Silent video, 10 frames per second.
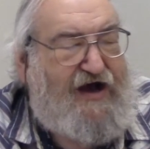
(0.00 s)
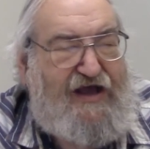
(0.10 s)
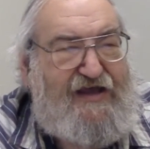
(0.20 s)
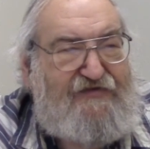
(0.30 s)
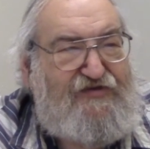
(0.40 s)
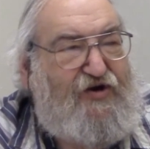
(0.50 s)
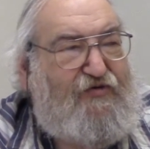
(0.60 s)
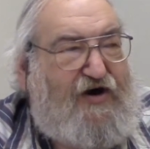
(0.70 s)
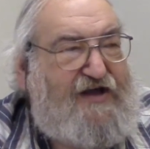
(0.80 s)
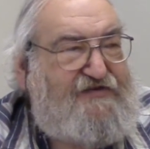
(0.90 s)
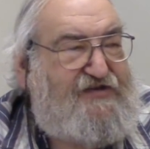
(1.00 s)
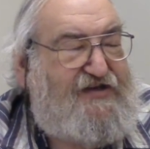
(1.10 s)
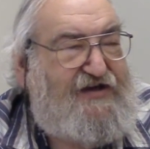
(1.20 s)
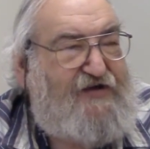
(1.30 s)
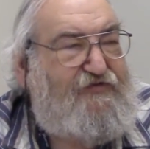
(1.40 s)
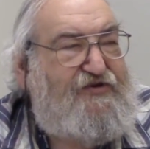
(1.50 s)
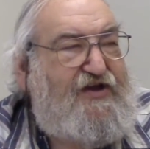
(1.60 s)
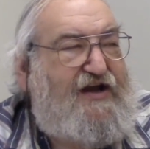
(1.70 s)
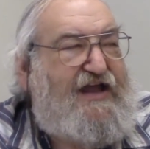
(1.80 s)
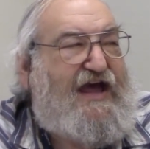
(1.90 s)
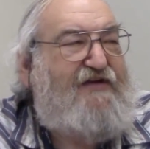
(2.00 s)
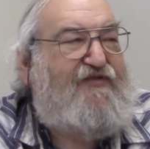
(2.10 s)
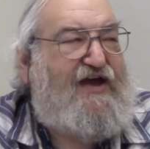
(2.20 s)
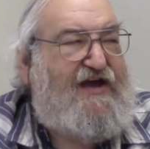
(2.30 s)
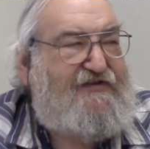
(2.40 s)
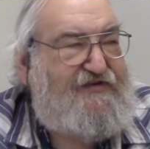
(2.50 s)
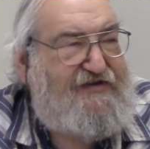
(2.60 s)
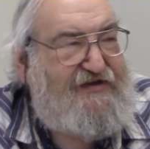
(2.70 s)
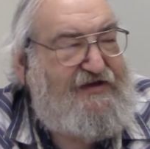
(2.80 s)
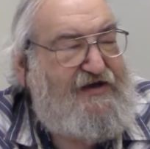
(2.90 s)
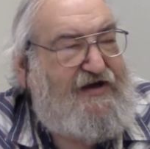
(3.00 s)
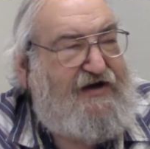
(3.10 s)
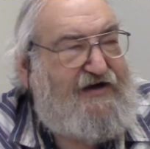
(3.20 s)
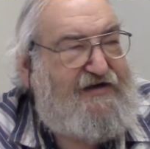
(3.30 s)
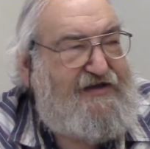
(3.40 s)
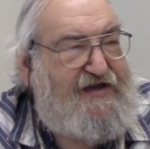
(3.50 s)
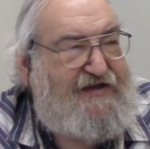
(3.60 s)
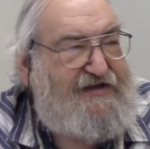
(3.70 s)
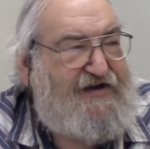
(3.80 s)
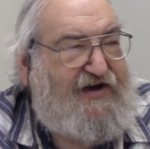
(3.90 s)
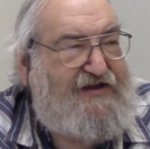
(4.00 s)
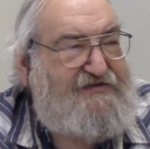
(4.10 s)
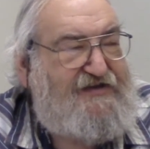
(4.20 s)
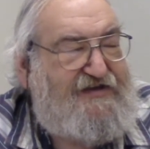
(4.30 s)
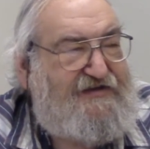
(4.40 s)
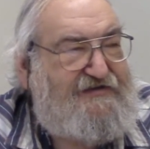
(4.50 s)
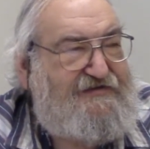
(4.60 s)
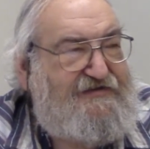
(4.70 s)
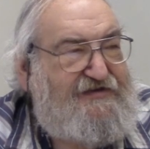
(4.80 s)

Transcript: I had no idea. I would not have had any idea